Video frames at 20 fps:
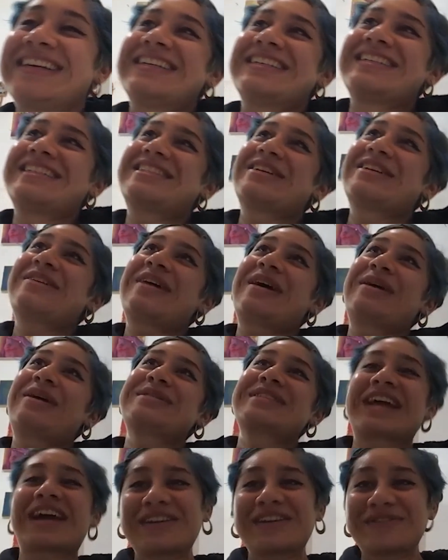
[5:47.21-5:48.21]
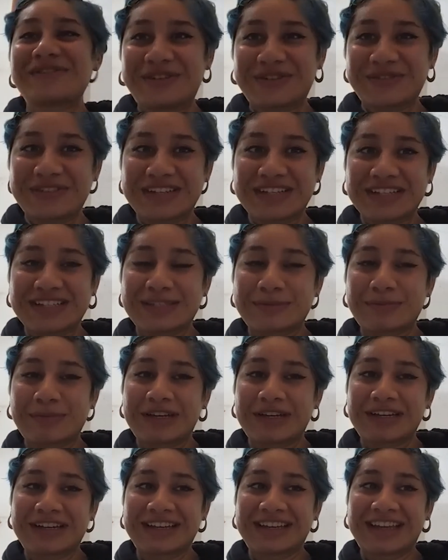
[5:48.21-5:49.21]
So I was kind of nervous,
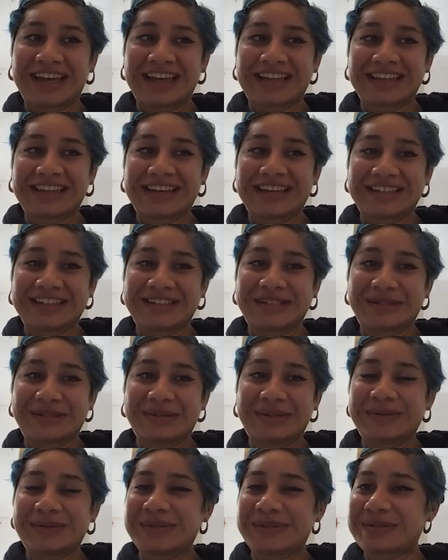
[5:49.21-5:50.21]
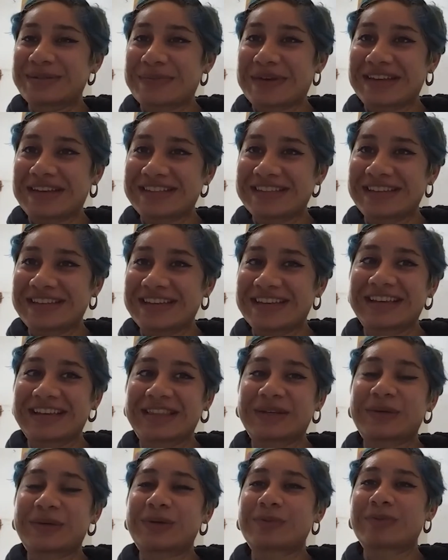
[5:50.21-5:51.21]
but again, like Dewey was amazing in
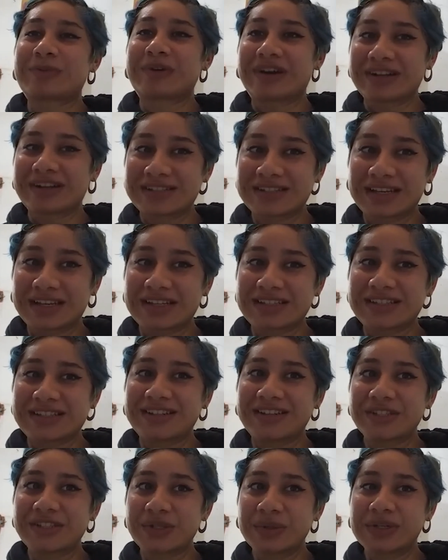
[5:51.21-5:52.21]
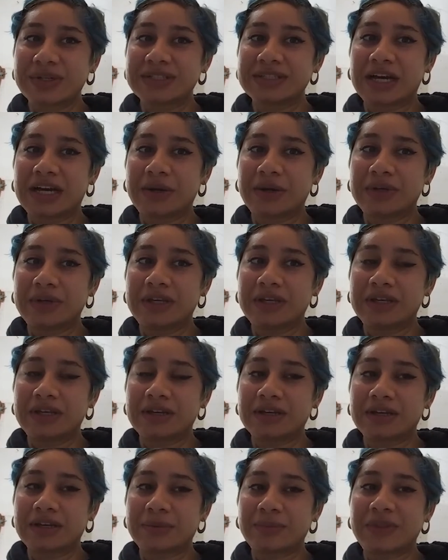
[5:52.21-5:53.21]
like the whole process, and also allowing,
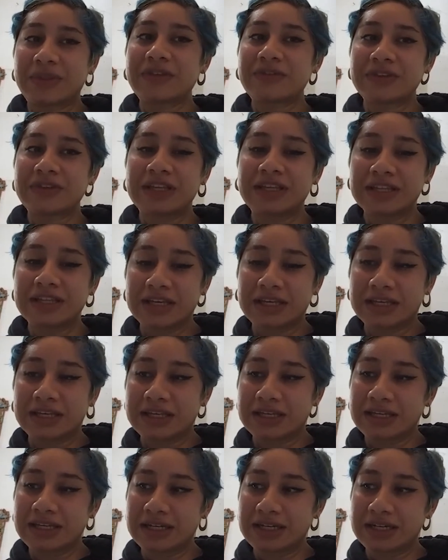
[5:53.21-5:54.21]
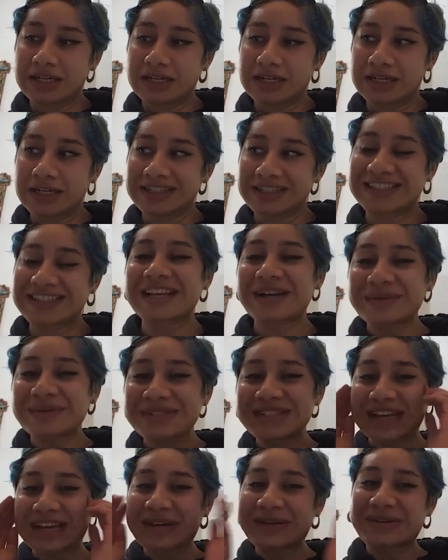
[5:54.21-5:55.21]
um, thankfully, like, cause I
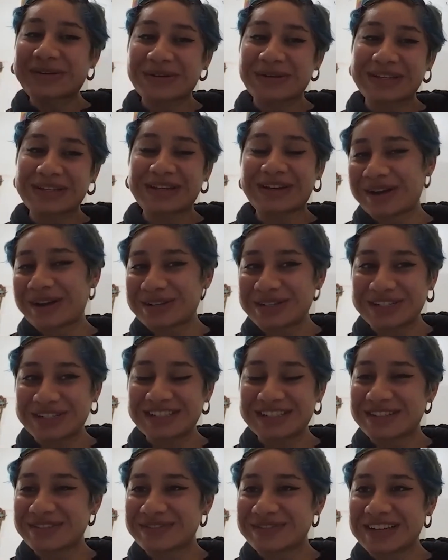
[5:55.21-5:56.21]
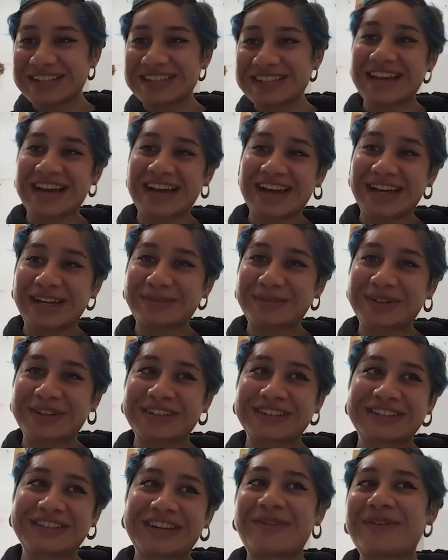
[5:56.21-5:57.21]
was, I don't know, like conscious of like time
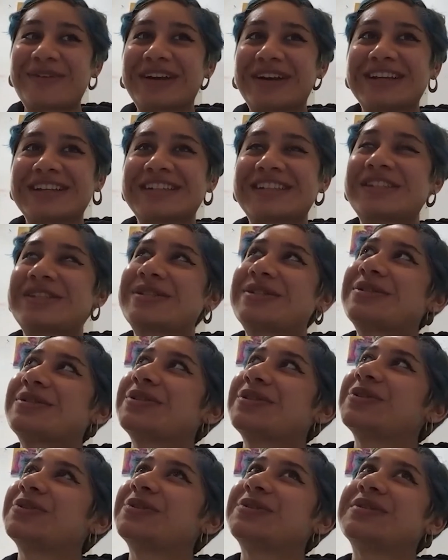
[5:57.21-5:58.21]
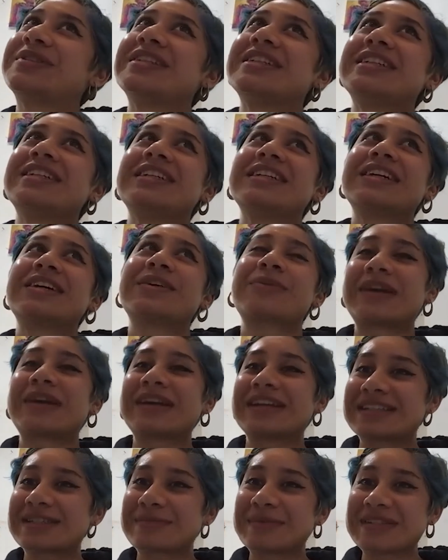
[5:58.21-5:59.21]
or not wanting to
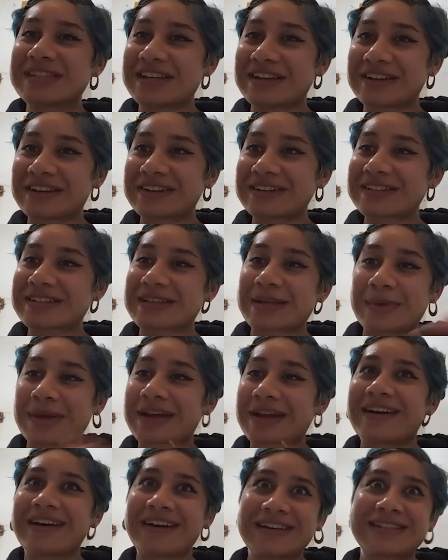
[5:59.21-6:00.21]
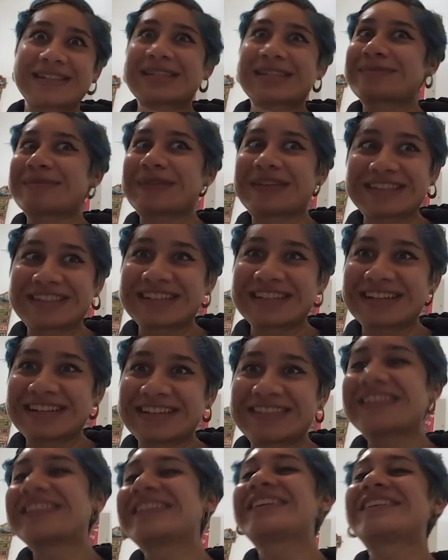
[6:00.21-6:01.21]
waste material. Cause I'm like, oh, it's
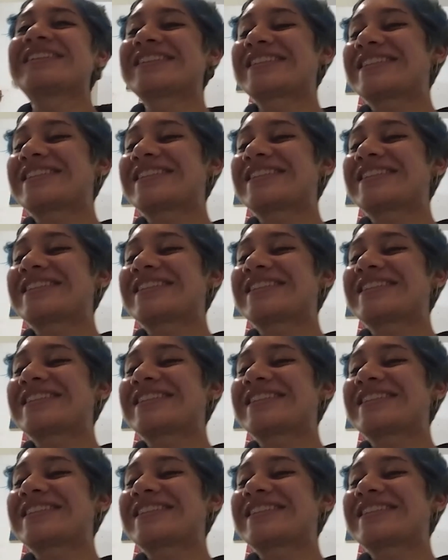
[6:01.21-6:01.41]
expensive, you know?